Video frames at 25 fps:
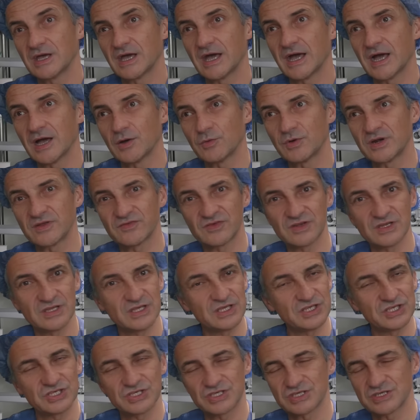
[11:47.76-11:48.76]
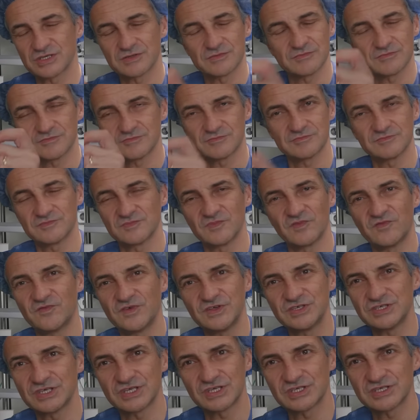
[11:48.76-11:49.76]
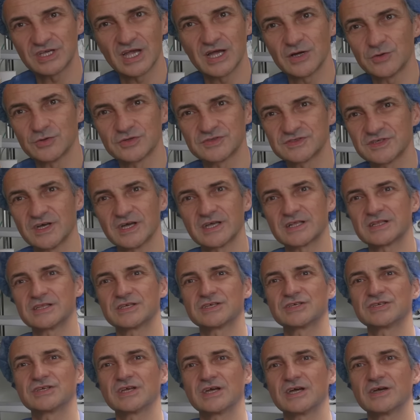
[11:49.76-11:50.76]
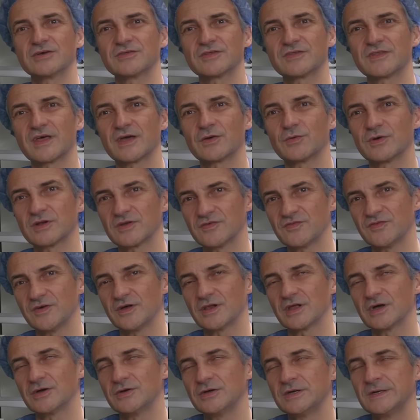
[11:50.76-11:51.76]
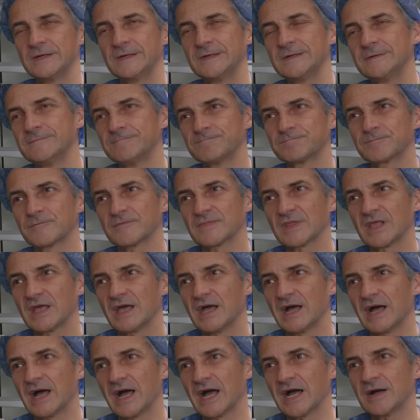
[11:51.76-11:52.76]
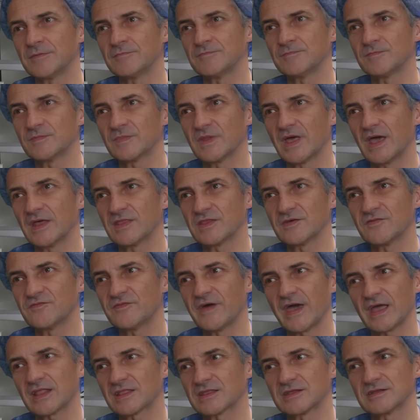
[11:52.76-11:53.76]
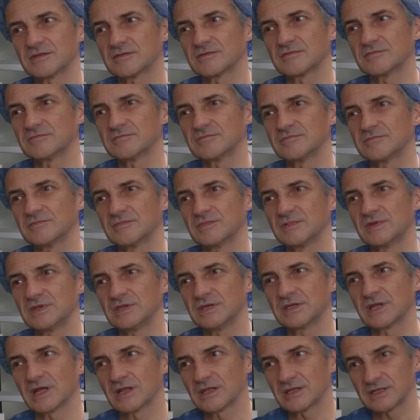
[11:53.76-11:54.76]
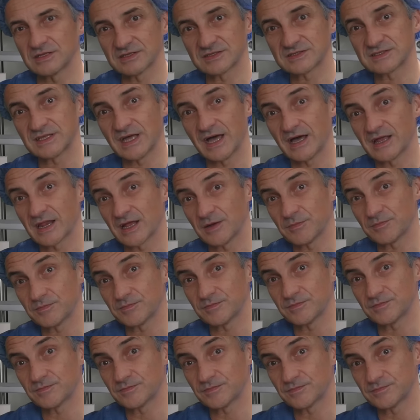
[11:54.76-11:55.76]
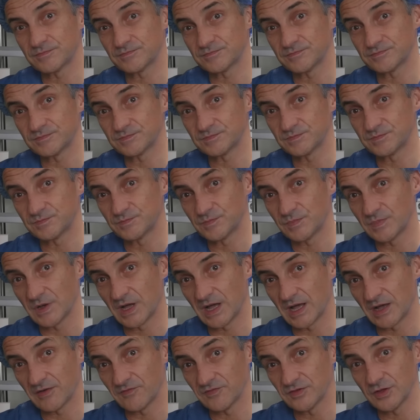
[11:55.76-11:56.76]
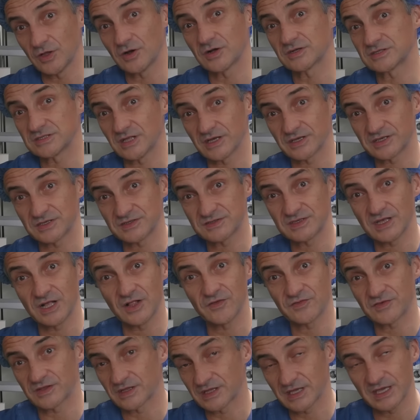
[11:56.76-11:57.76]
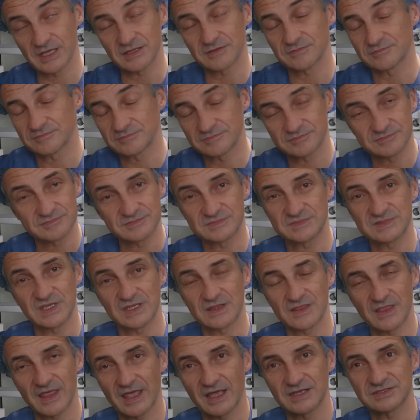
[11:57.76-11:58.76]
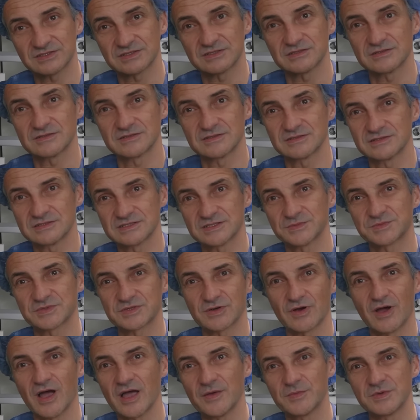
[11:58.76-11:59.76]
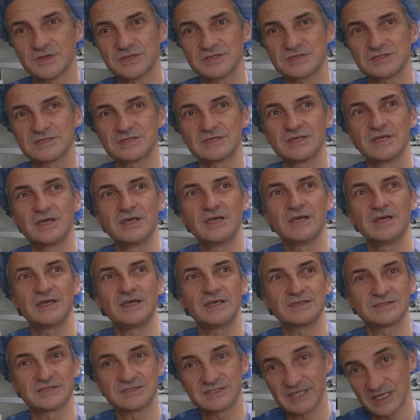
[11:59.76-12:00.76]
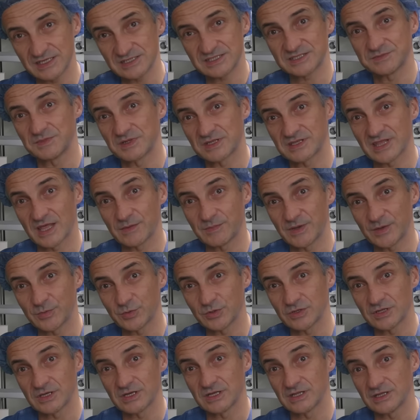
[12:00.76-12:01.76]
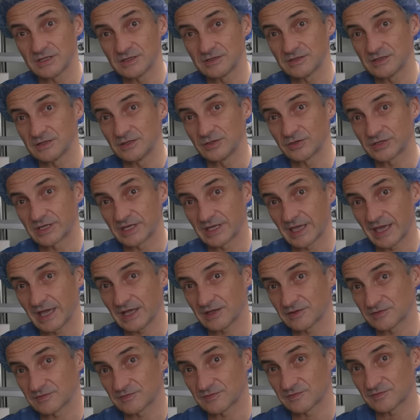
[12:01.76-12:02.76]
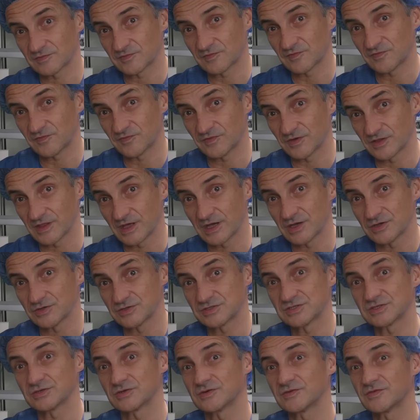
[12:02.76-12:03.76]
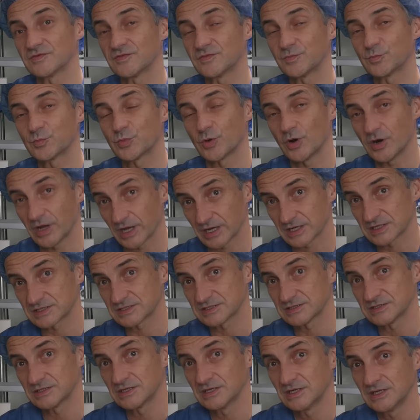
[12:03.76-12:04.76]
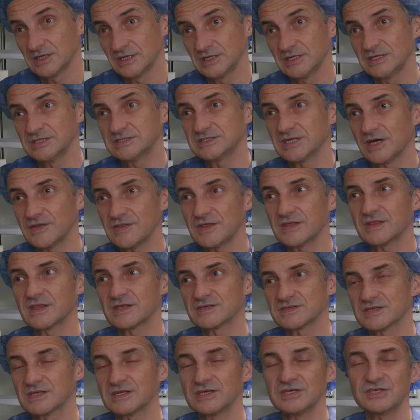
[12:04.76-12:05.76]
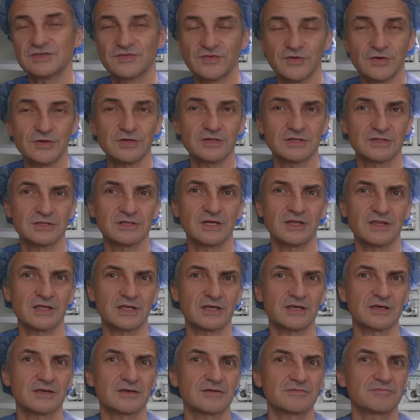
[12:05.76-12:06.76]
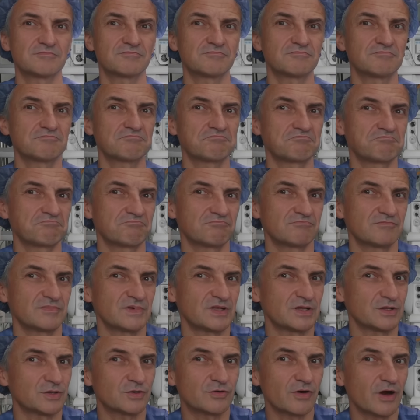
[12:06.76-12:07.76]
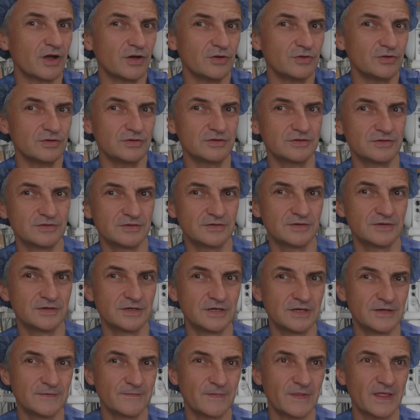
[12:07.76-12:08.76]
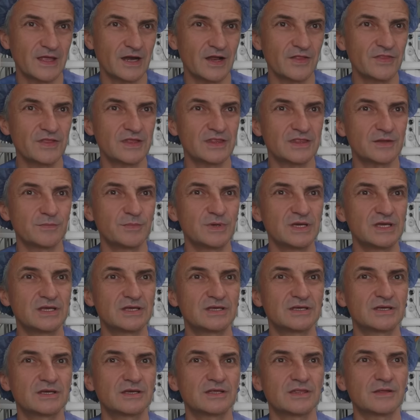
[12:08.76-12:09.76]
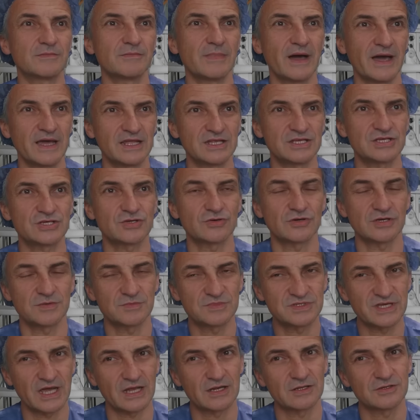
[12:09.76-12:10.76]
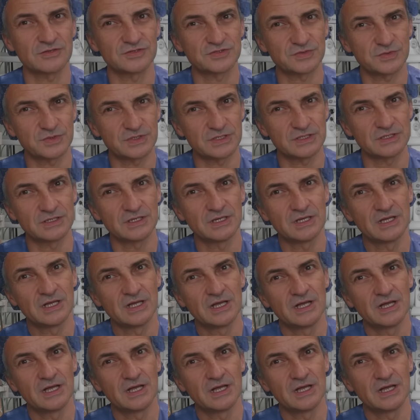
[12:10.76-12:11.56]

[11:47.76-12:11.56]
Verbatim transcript: uh, whatever niche fishing show or cycling show that they want to follow. Um, and the fact that you know little startup uh, blogs like yourself can get 10,000 subscribers is a testament to that. People are looking out for those sort of products. Mm. So I think there's a niche for it, and I think it'll grow. And I think the big, the mainstream channels will